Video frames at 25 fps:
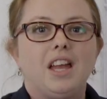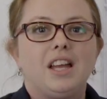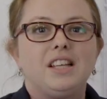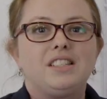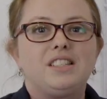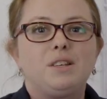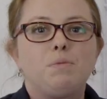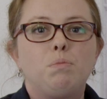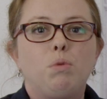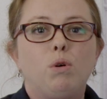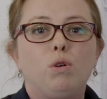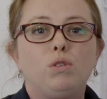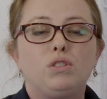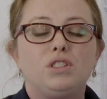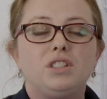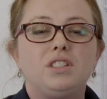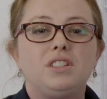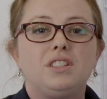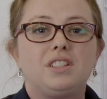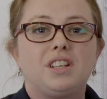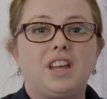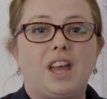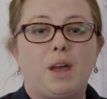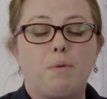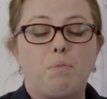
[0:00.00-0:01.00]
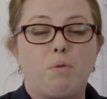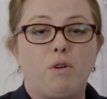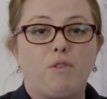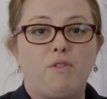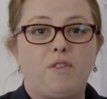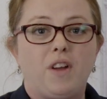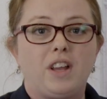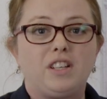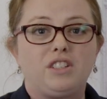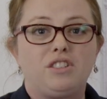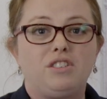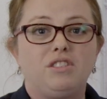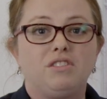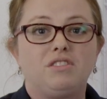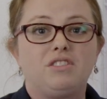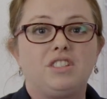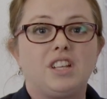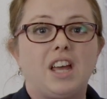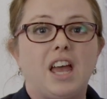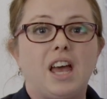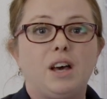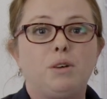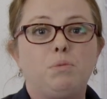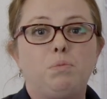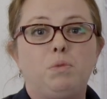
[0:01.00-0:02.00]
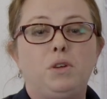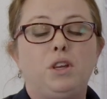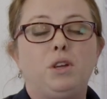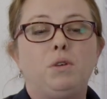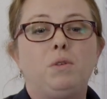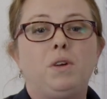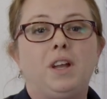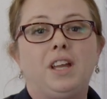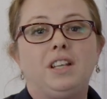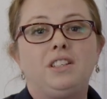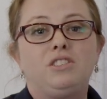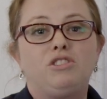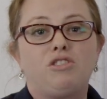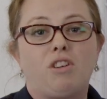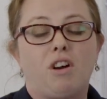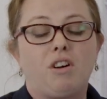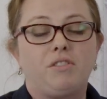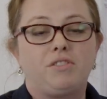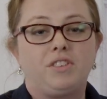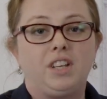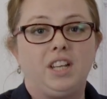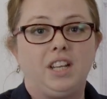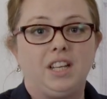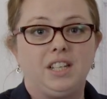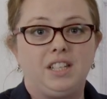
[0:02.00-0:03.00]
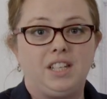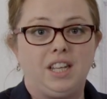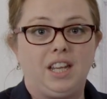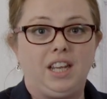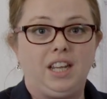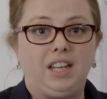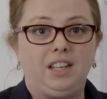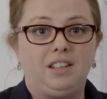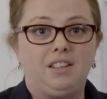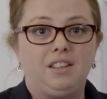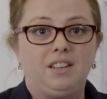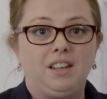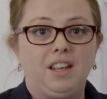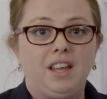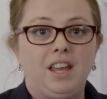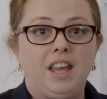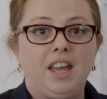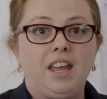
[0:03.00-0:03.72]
It's important to get a professional to help you in drafting a deed.